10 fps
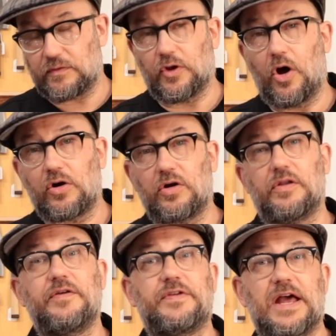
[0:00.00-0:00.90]
longer
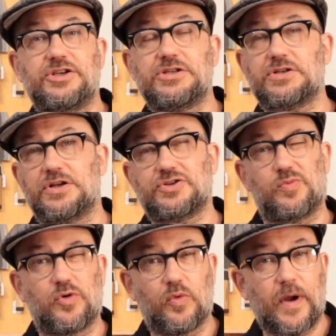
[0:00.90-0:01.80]
lived edges on
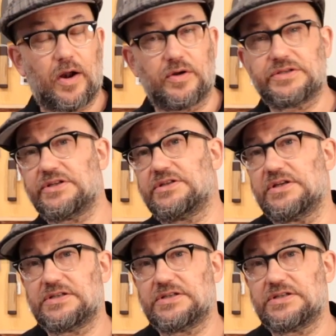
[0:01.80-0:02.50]
some real wear resistant